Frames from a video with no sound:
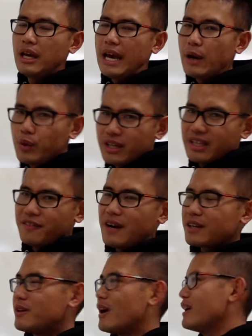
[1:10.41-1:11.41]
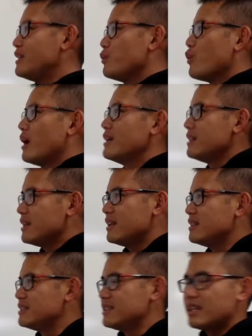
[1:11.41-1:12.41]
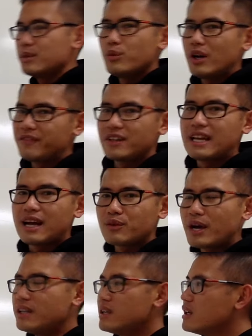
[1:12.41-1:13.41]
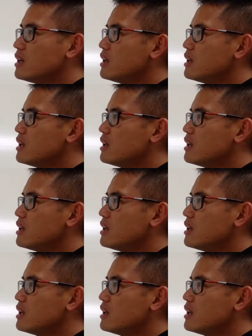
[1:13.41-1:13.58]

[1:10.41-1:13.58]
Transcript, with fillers: And we cannot factor out anymore anything anymore after that, right?